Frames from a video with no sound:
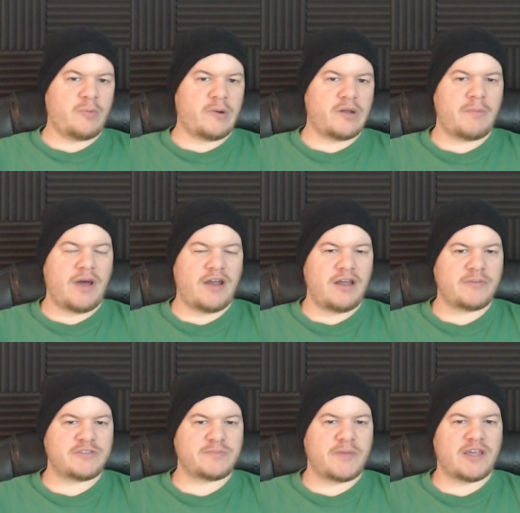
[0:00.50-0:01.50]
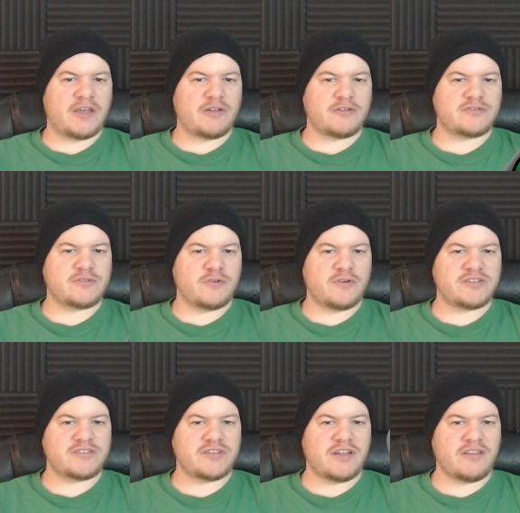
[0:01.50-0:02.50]
everybody, my name is
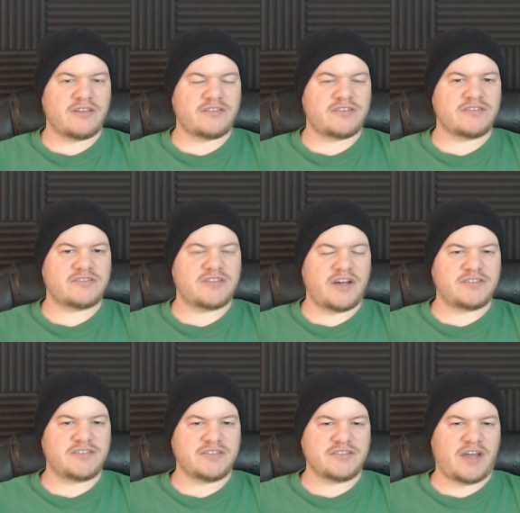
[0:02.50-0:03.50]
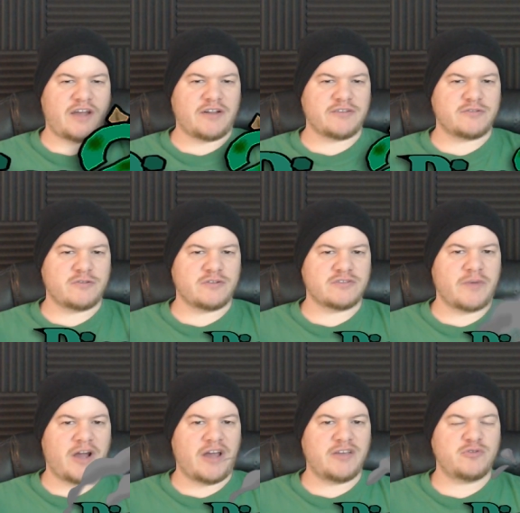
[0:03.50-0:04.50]
Manculosaurus, and this is Dice&Dinosaurs,
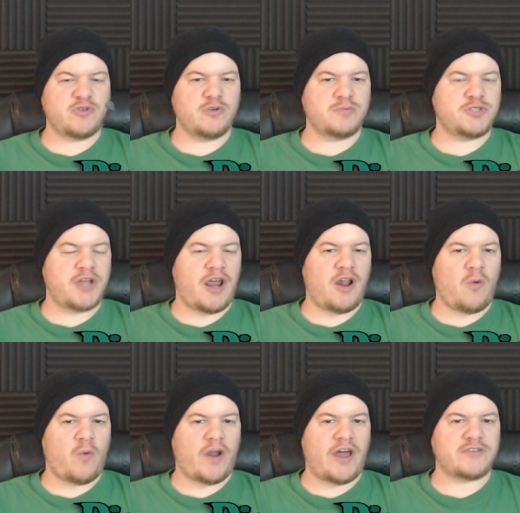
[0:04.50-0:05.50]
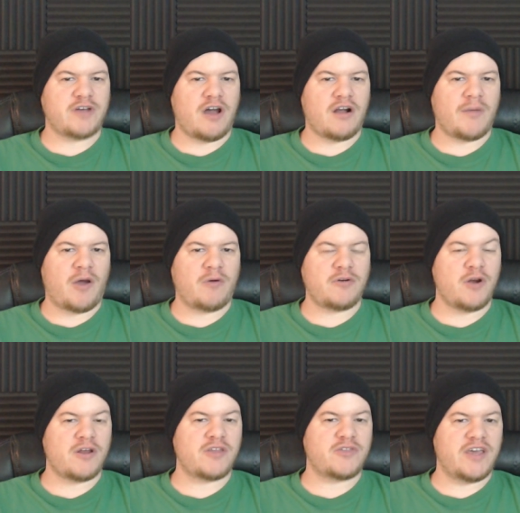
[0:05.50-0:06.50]
my YouTube channel where I talk about
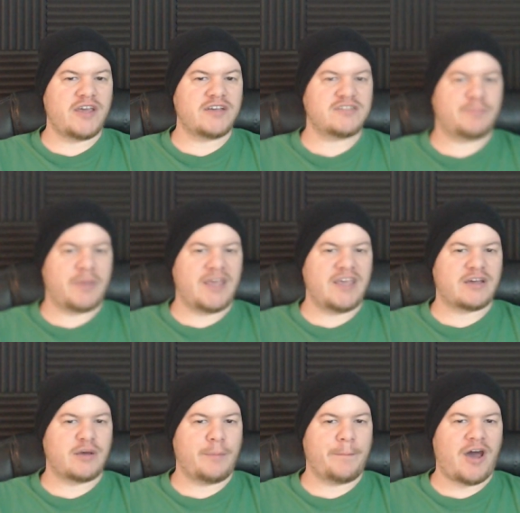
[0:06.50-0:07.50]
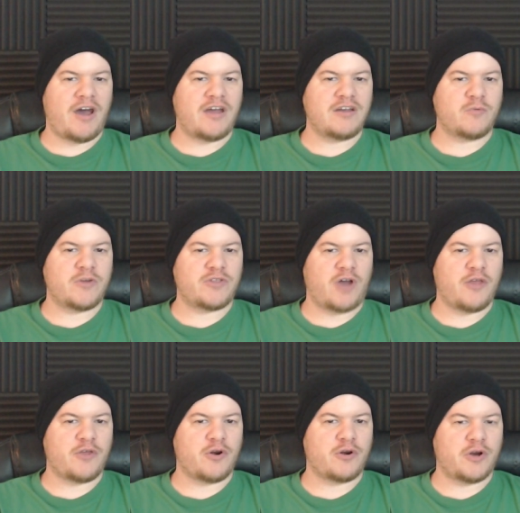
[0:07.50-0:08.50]
nerdy things being combined with
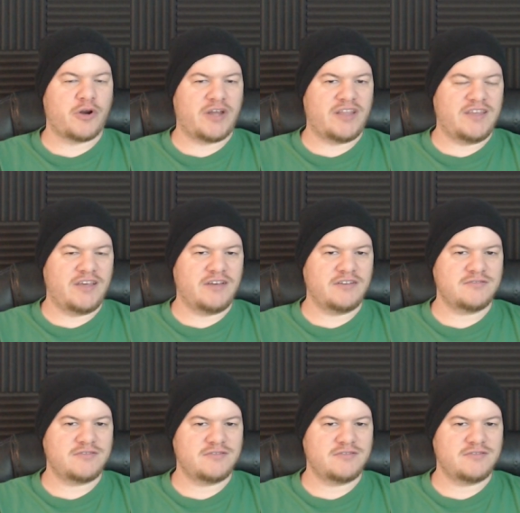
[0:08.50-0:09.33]
other nerdy things.